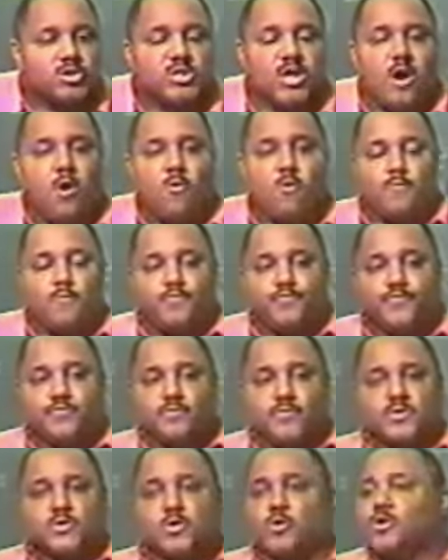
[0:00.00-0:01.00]
So,
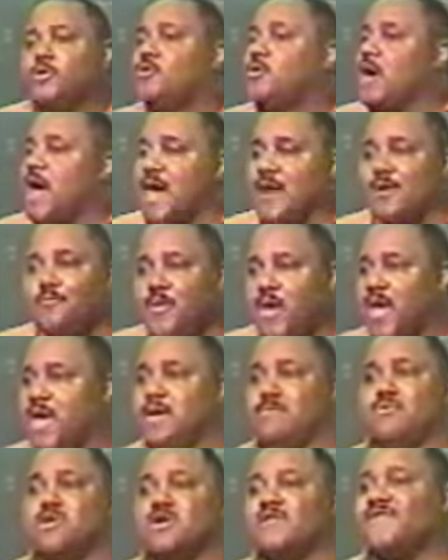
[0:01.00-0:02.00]
so you gotta
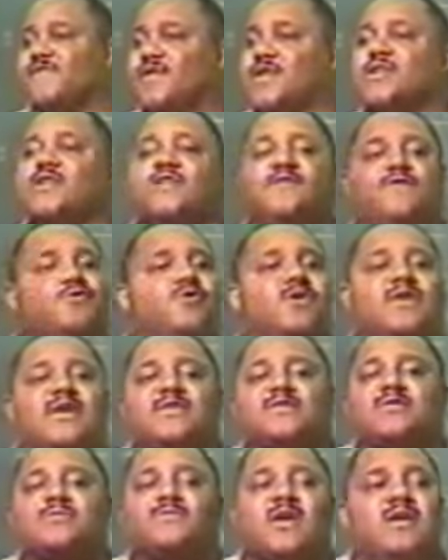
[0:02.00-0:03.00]
pay, motherfucker, if you
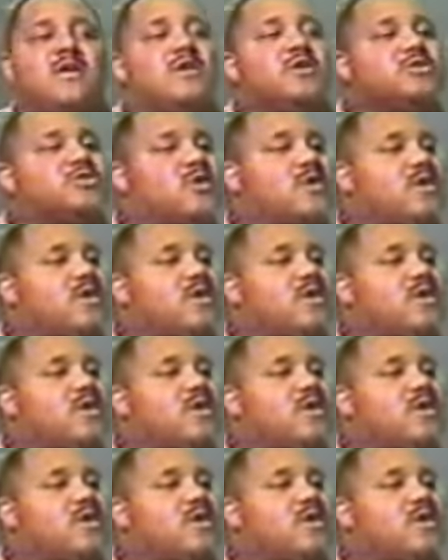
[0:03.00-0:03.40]
ain't get some here.